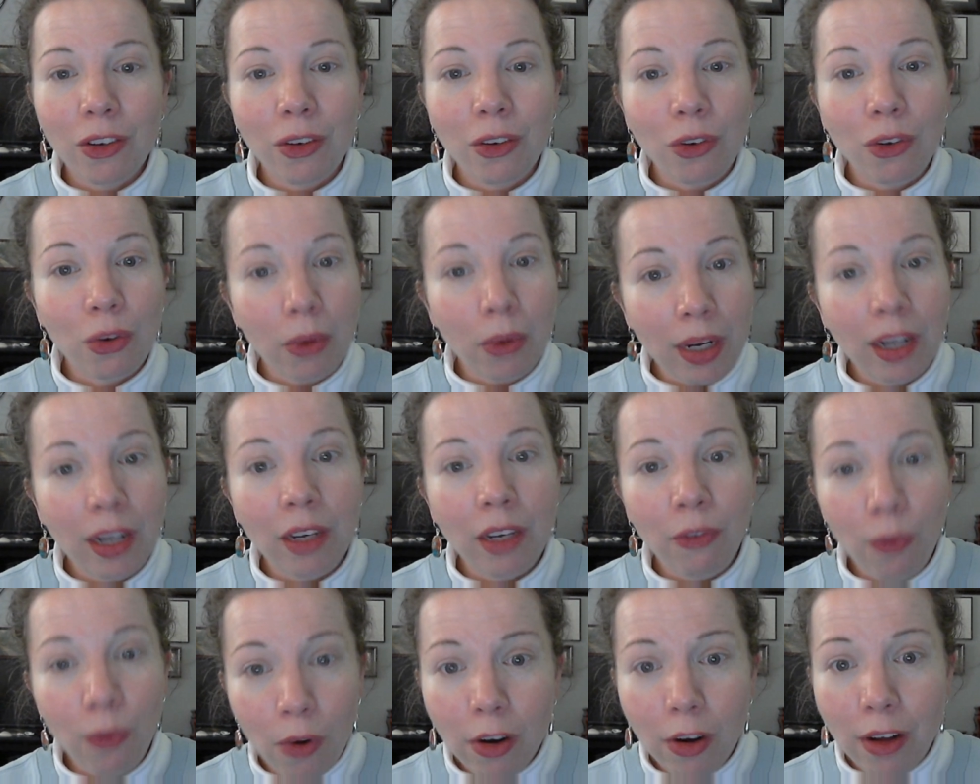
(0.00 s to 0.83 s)
to
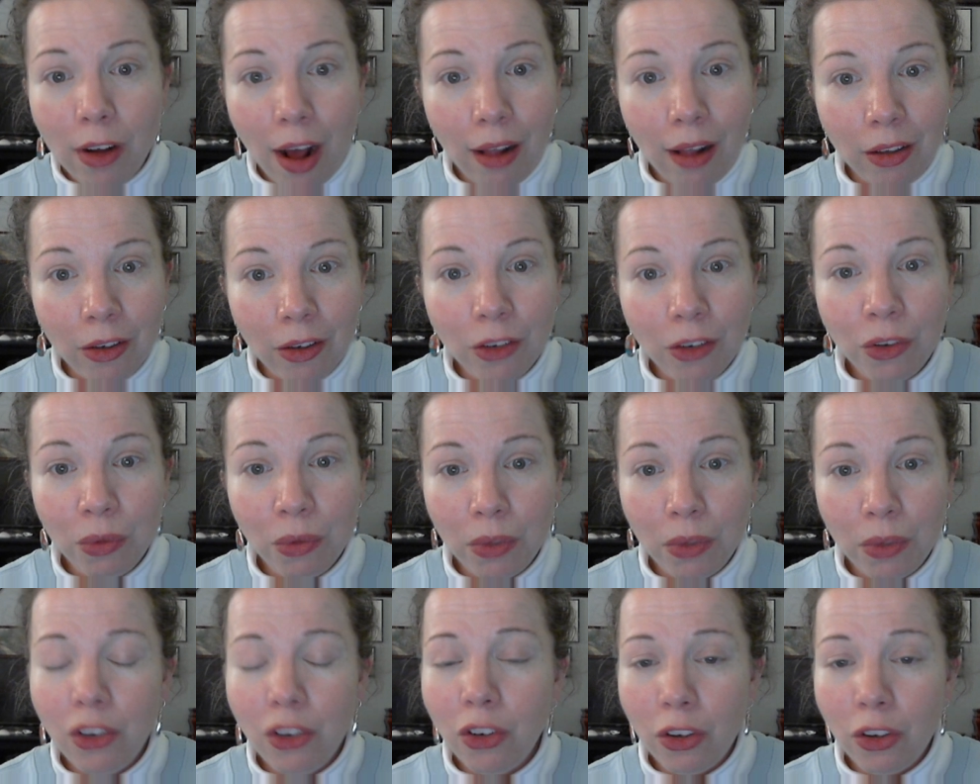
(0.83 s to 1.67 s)

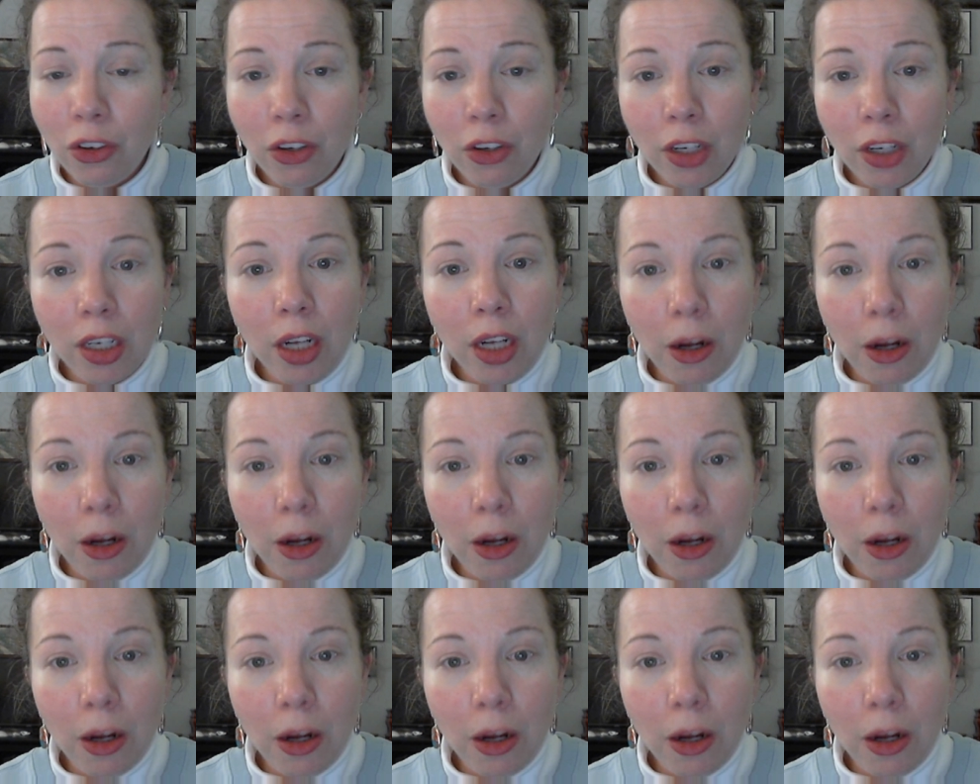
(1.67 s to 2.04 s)
$24, which,